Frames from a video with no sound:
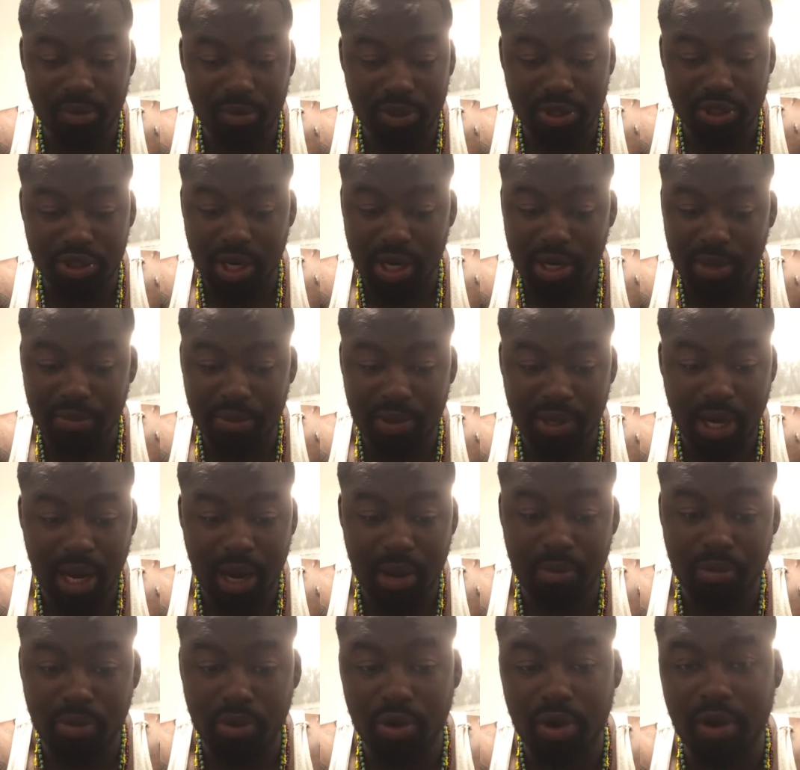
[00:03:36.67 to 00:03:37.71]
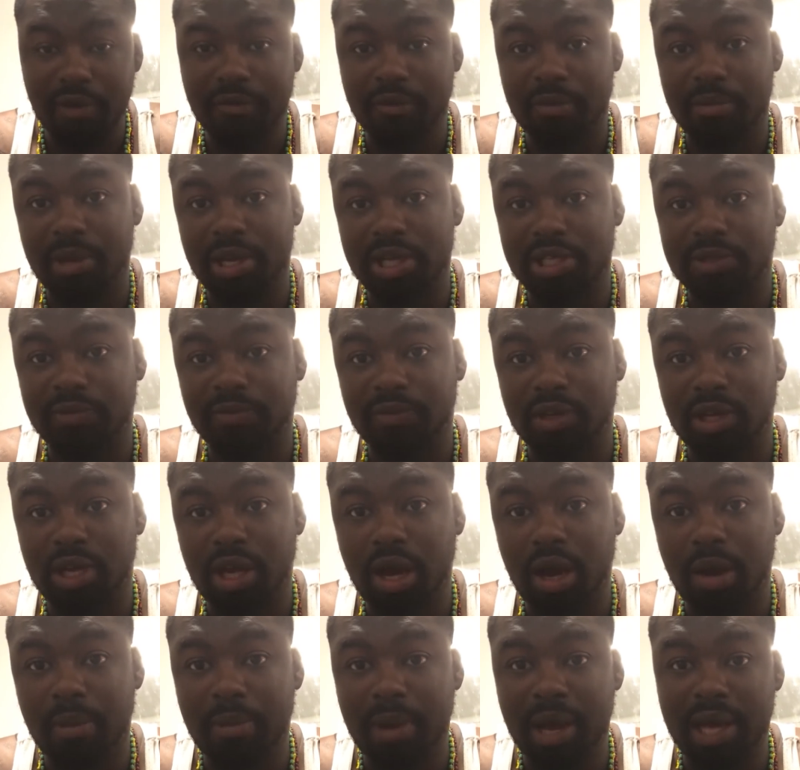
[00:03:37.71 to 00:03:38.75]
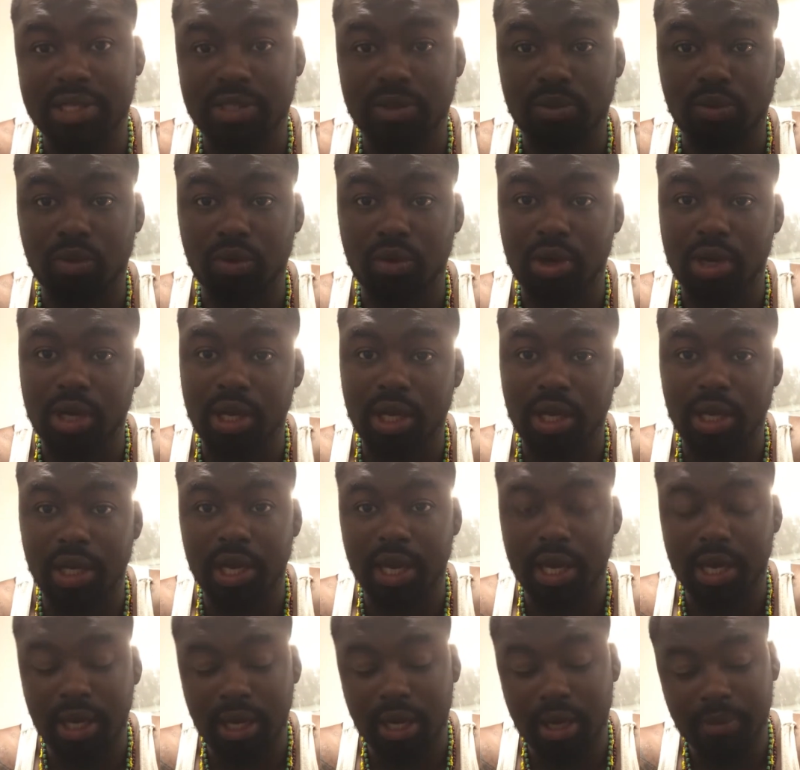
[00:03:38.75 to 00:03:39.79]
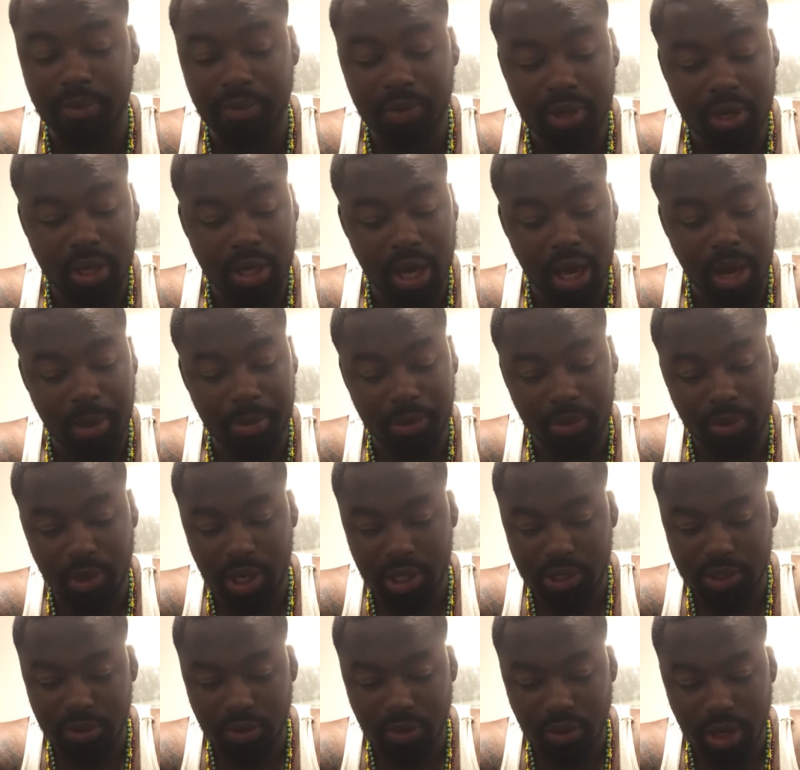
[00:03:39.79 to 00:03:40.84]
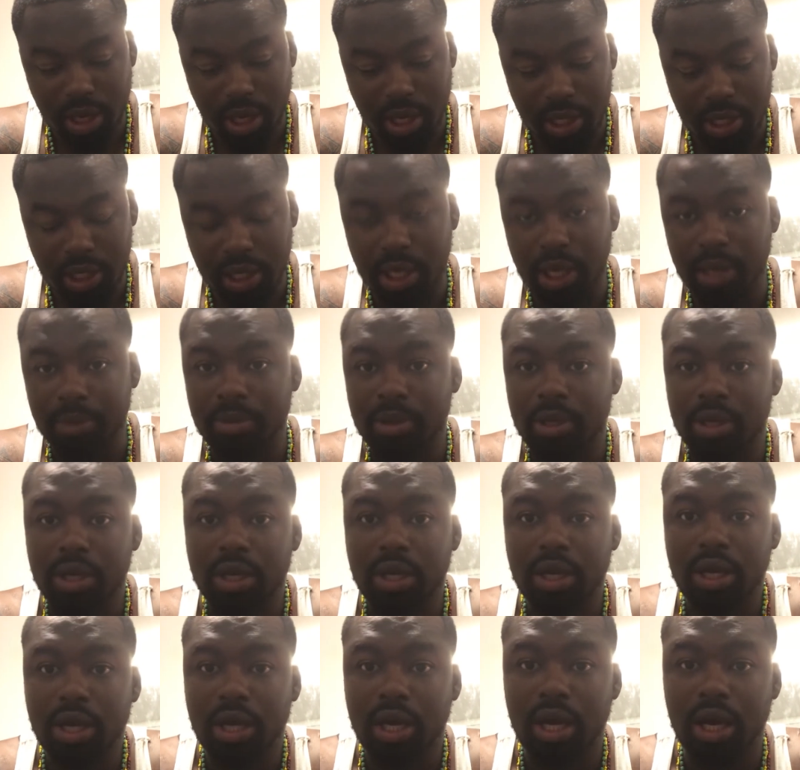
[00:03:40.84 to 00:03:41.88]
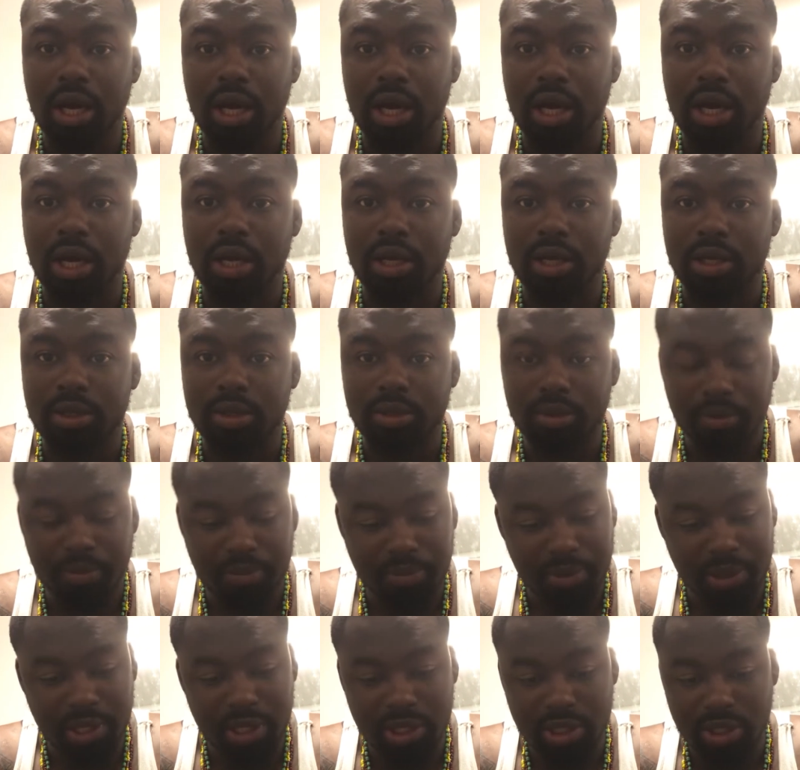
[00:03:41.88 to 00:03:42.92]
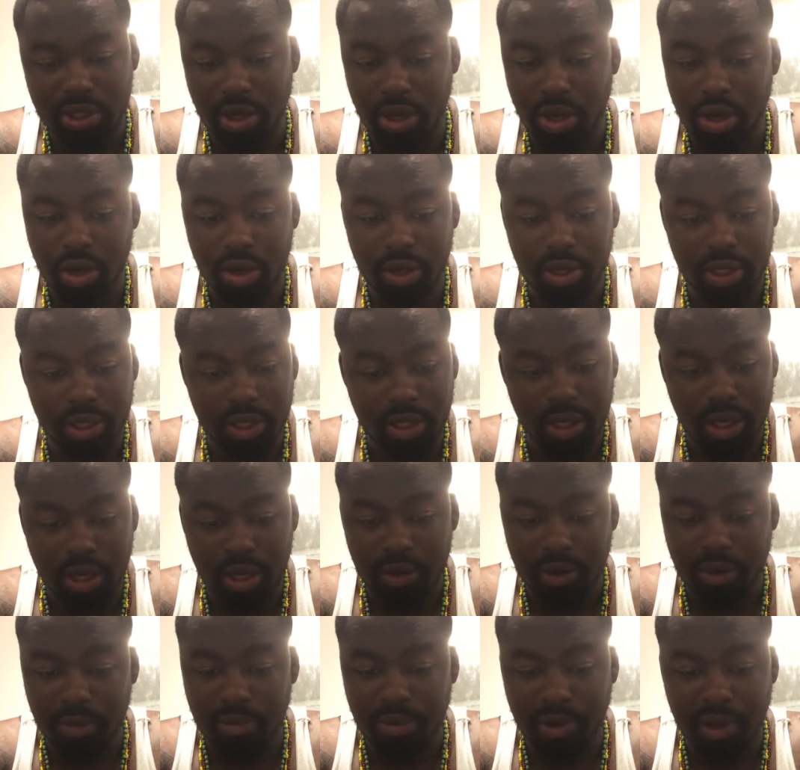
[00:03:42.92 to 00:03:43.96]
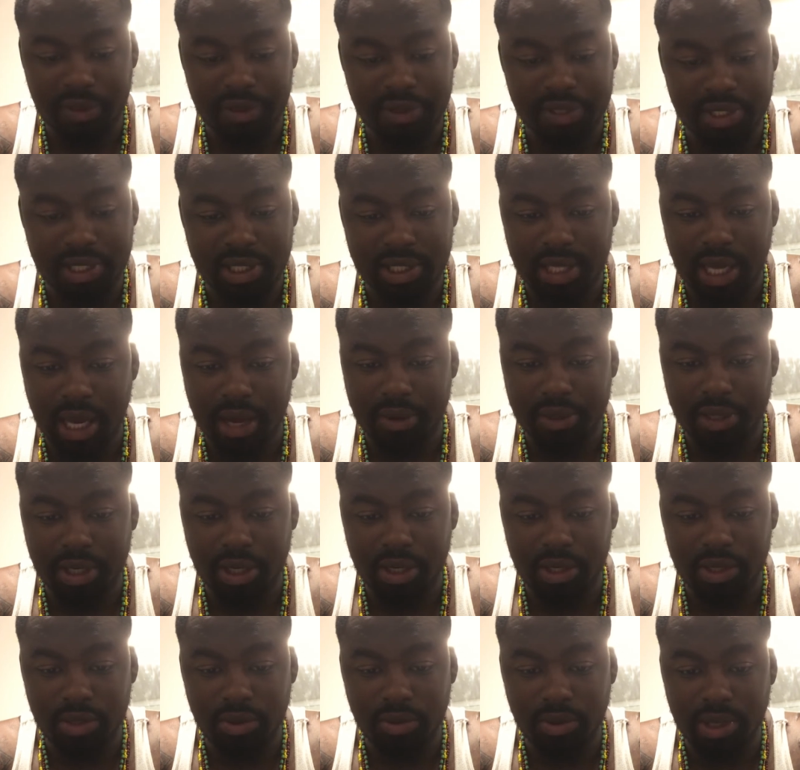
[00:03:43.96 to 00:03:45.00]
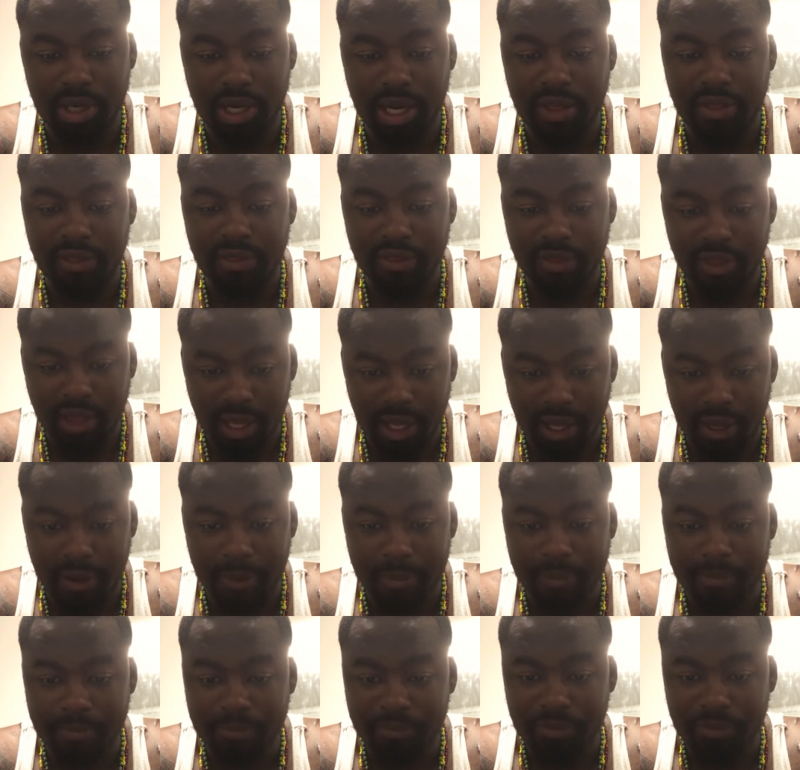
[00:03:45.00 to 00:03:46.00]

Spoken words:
We trying to put out more information for y'all. Mossy Warrior Clan up, Amaral Squad up. Peace to all the brothers is out there doing their thing.